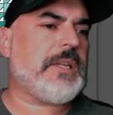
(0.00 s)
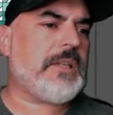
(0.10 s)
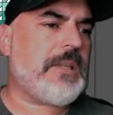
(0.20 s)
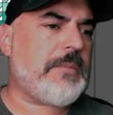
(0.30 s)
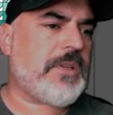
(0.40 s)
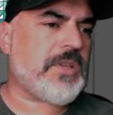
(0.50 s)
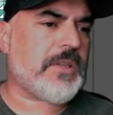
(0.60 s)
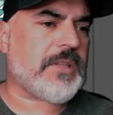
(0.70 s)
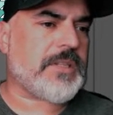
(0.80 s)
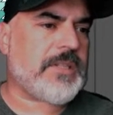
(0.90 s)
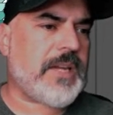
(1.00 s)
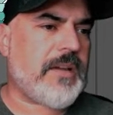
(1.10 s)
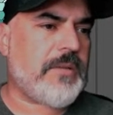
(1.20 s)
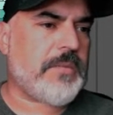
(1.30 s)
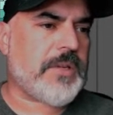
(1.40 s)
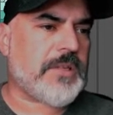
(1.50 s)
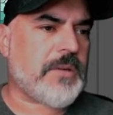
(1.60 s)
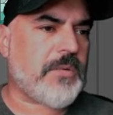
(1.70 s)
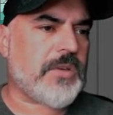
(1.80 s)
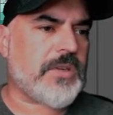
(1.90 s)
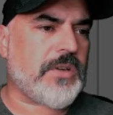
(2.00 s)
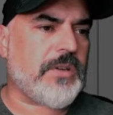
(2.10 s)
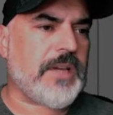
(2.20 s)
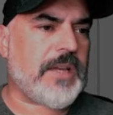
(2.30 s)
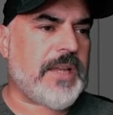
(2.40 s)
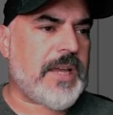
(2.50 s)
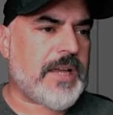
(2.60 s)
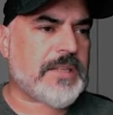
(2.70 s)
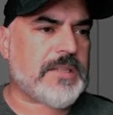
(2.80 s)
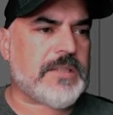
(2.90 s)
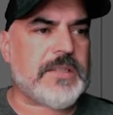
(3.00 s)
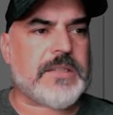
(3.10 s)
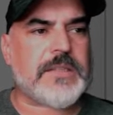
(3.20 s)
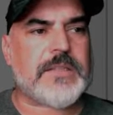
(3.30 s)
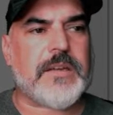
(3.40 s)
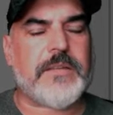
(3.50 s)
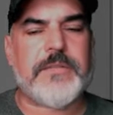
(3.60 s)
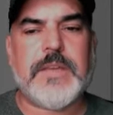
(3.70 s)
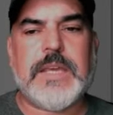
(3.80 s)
Let me shut this down because I want to show you how to access this stuff.